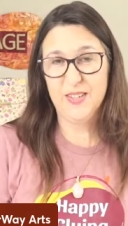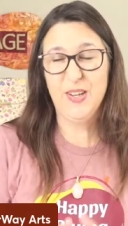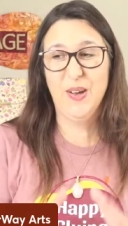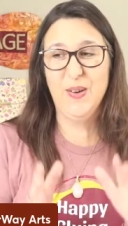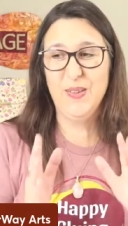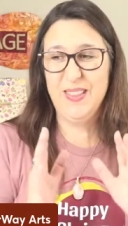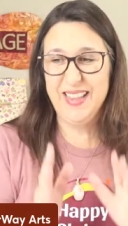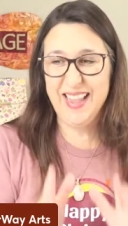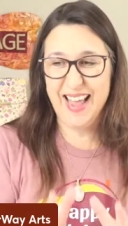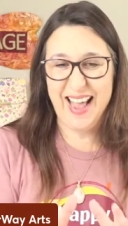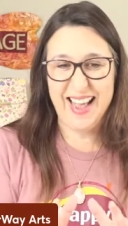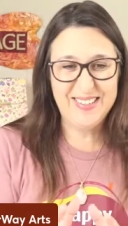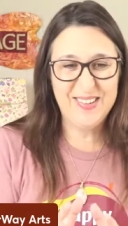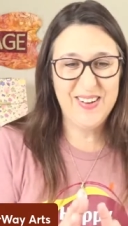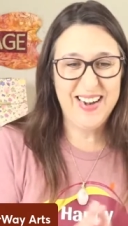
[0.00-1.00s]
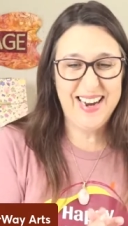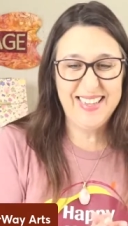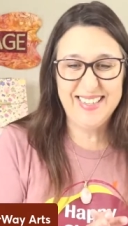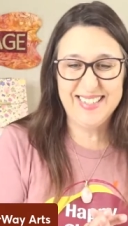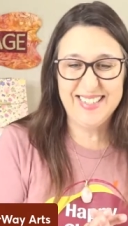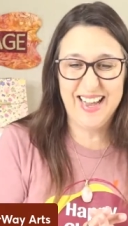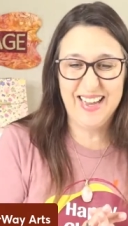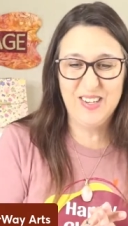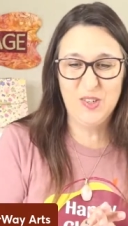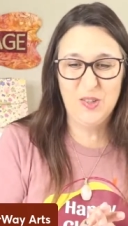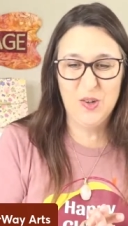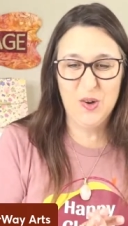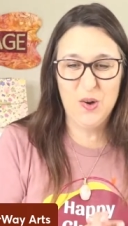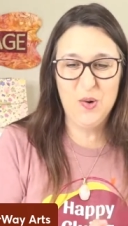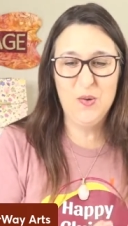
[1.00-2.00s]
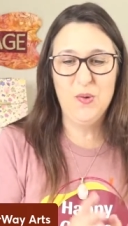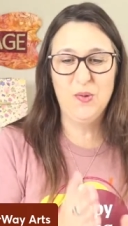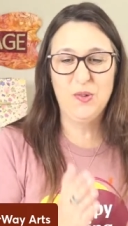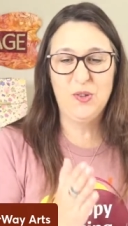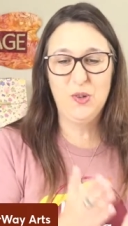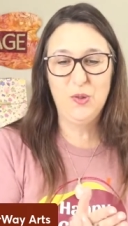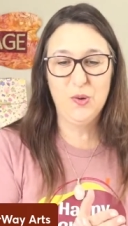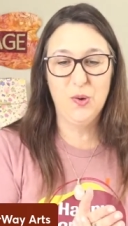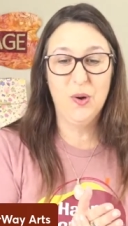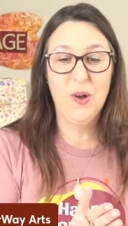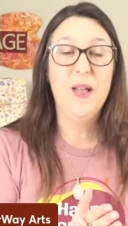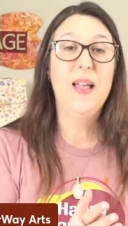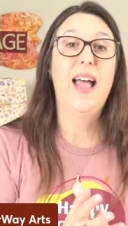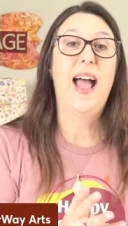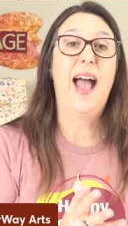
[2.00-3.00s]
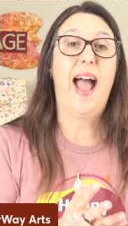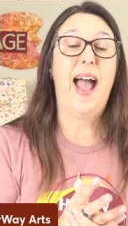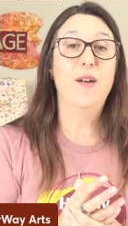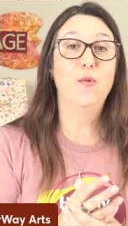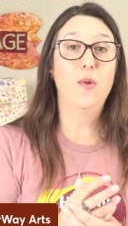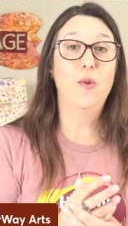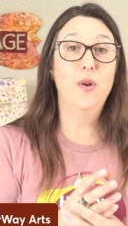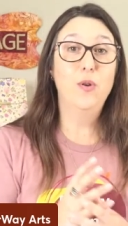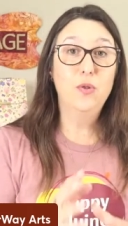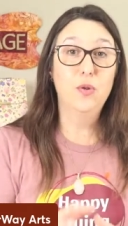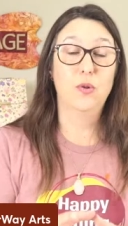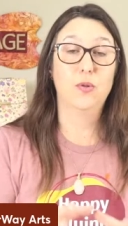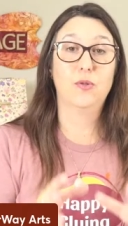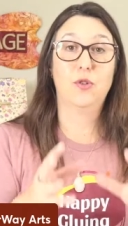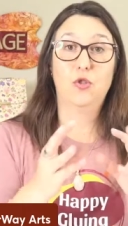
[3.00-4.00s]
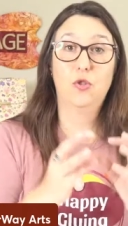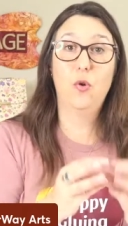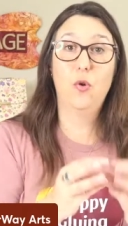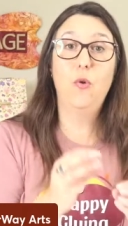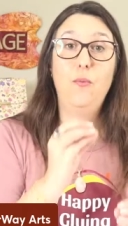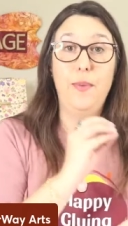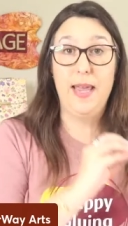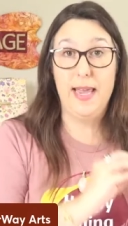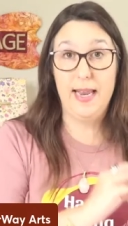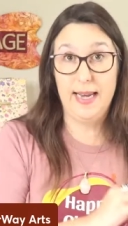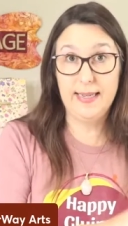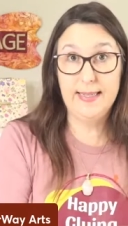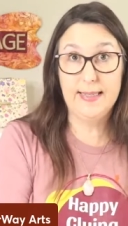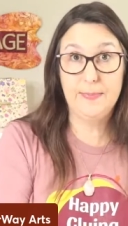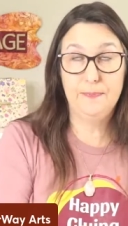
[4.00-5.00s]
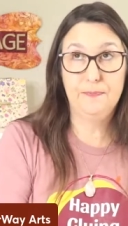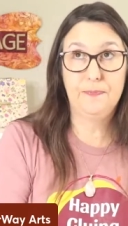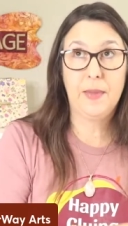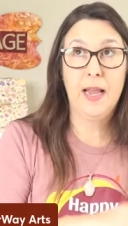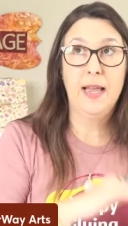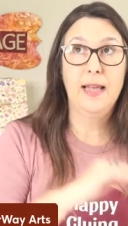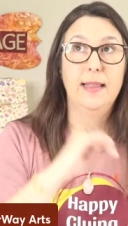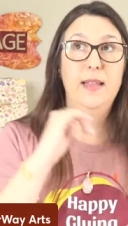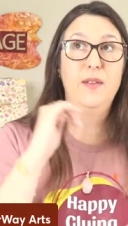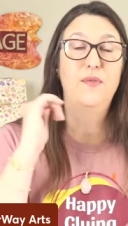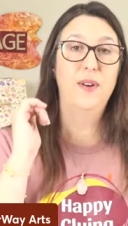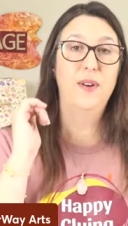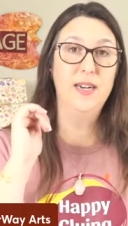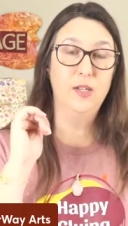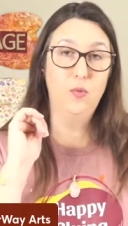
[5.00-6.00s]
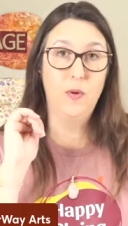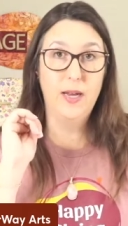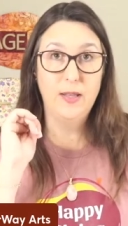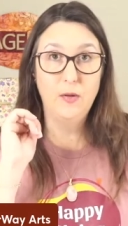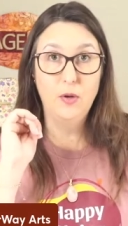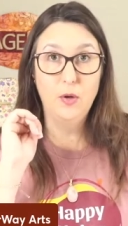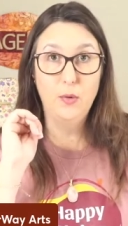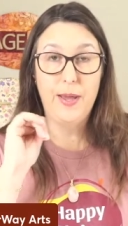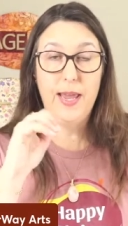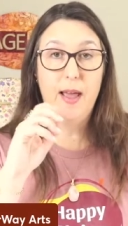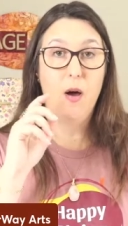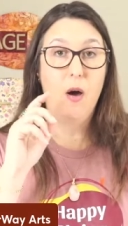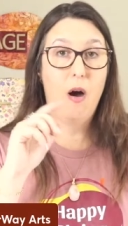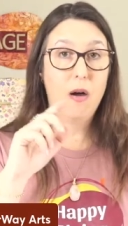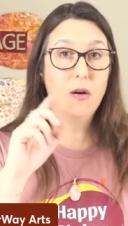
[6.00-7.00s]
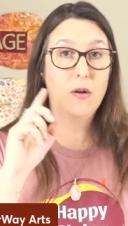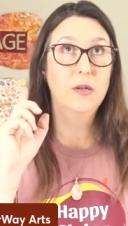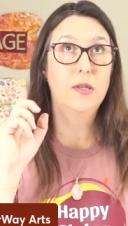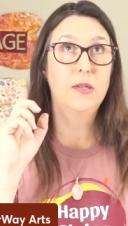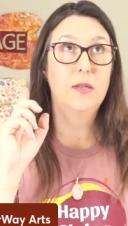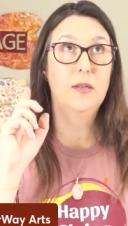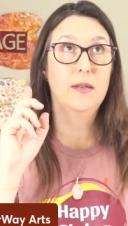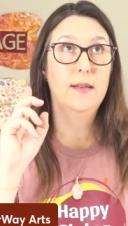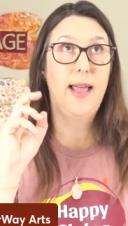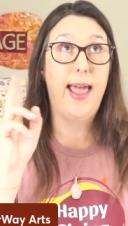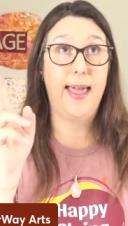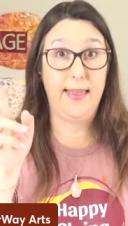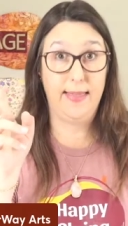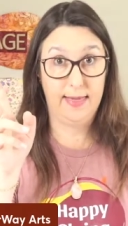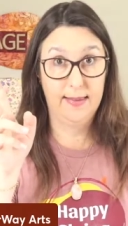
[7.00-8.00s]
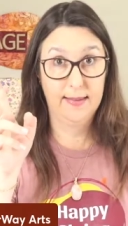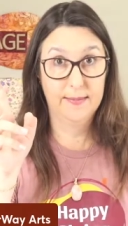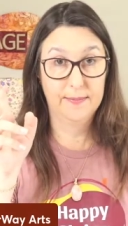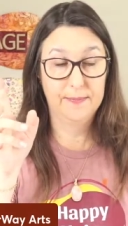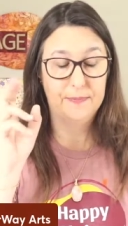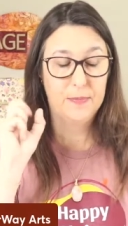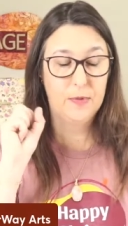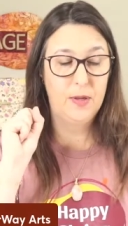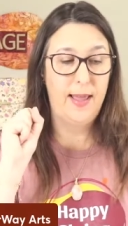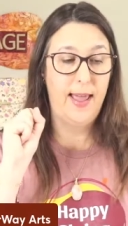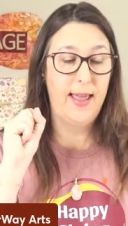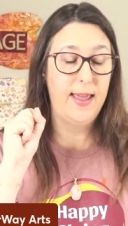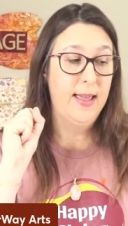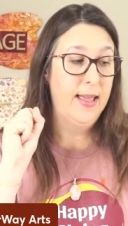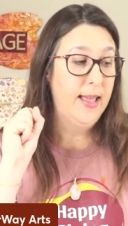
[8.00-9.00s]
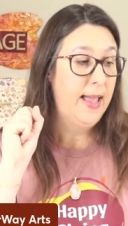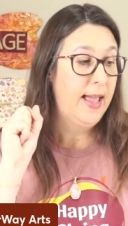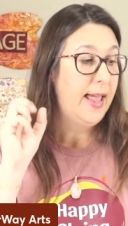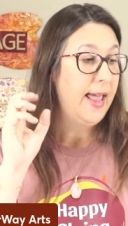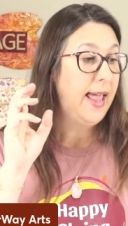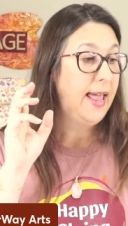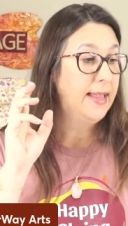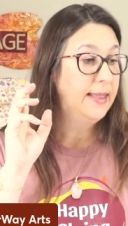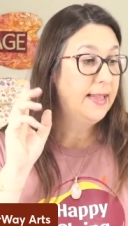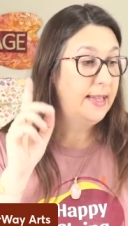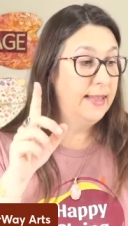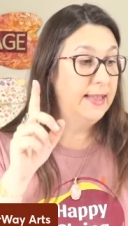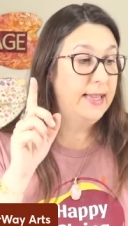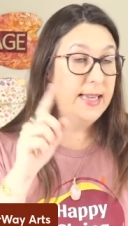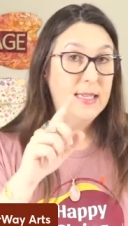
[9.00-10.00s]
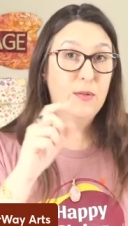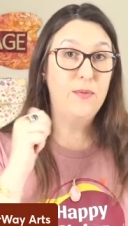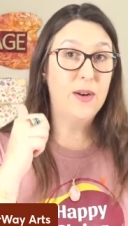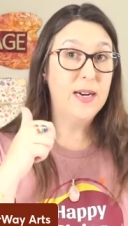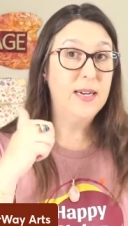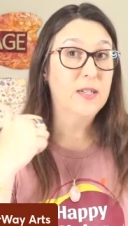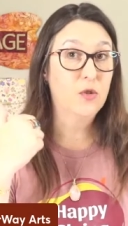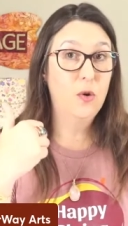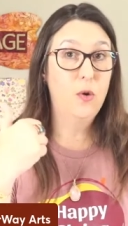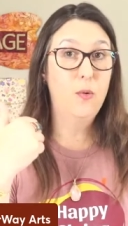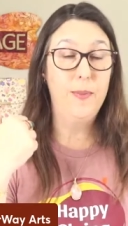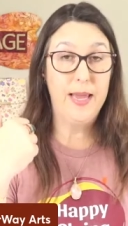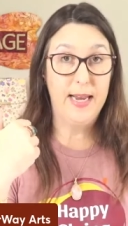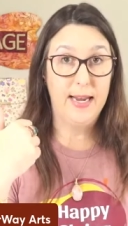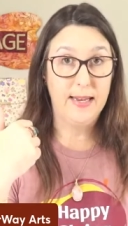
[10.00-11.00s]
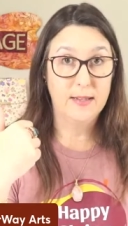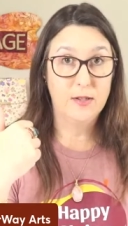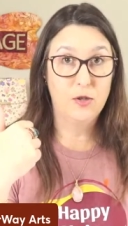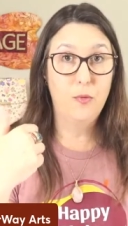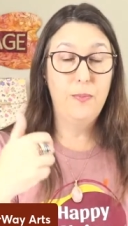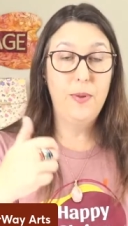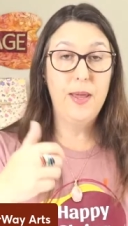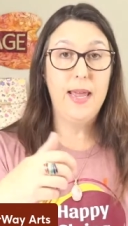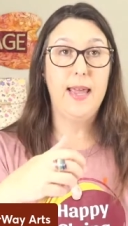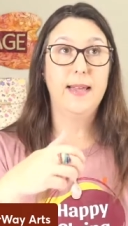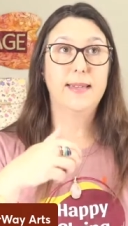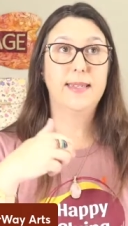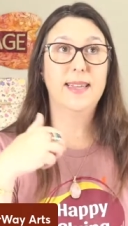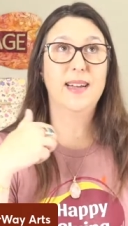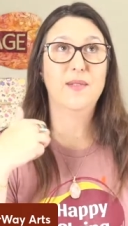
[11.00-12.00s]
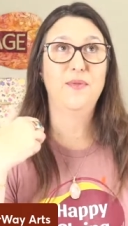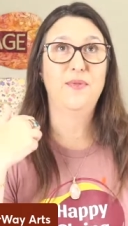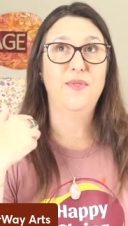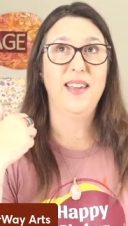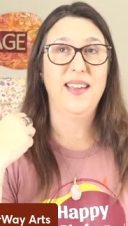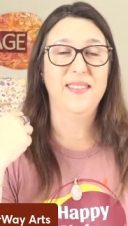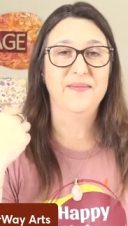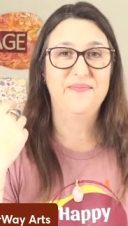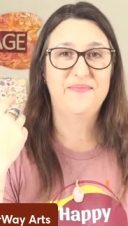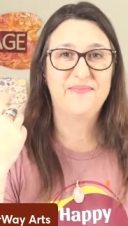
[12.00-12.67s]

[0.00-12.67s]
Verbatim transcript: So that's what I decided to do. To do, I will do Zoom meetings the first one will be August 8th, okay? And in this first Zoom meeting, to be something